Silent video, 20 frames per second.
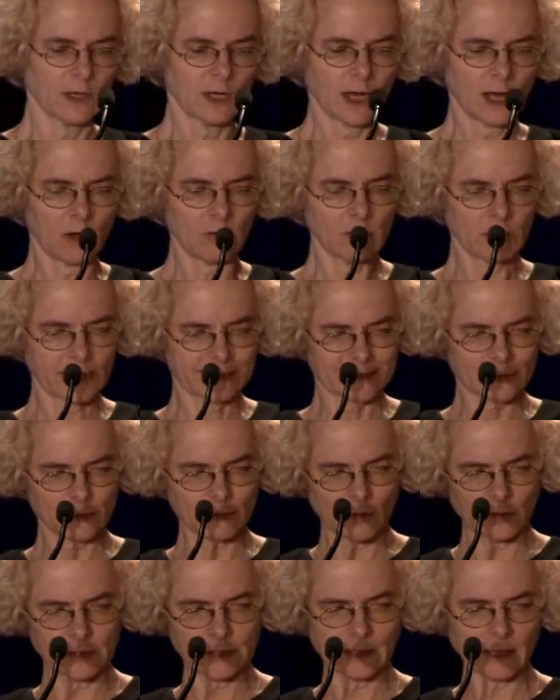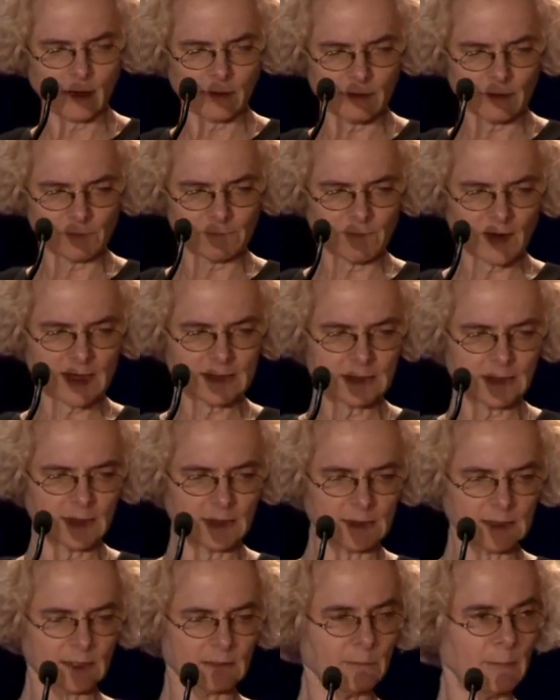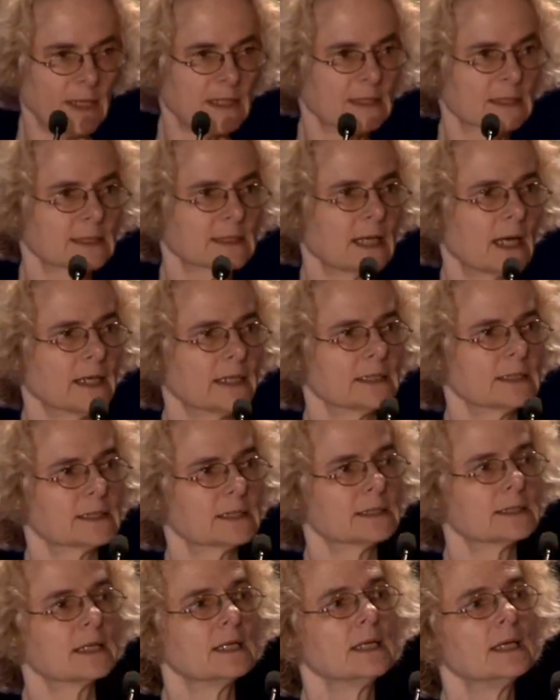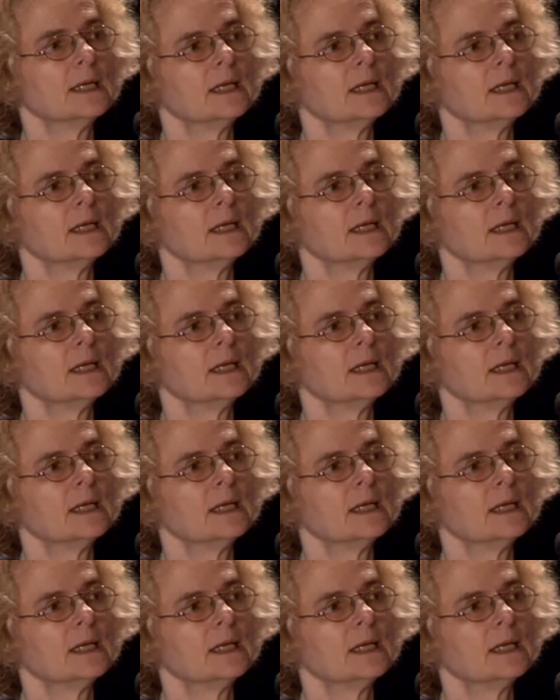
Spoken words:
how extraordinary and fascinating basic science is